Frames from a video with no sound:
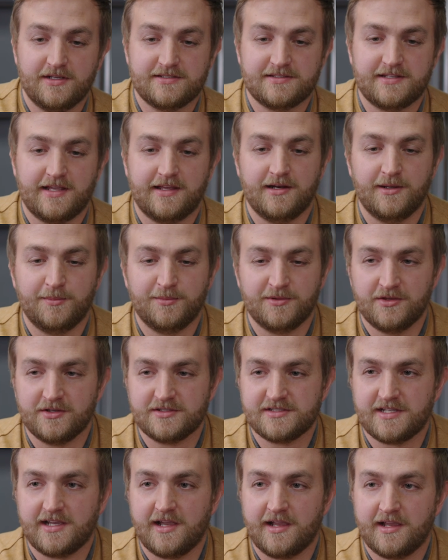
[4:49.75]
is set up and
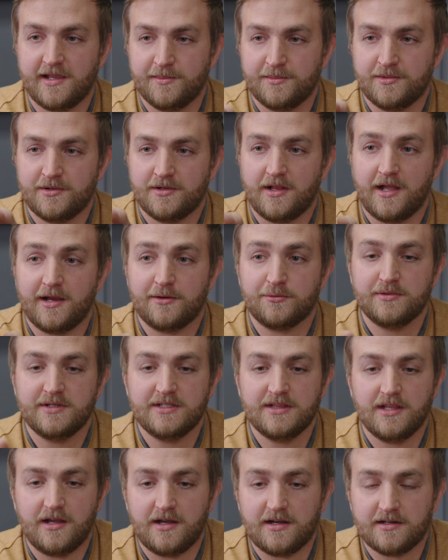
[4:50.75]
looks like a gimbal, I
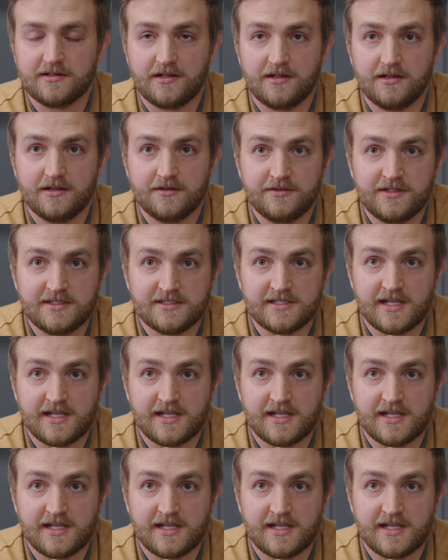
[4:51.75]
relocked all of these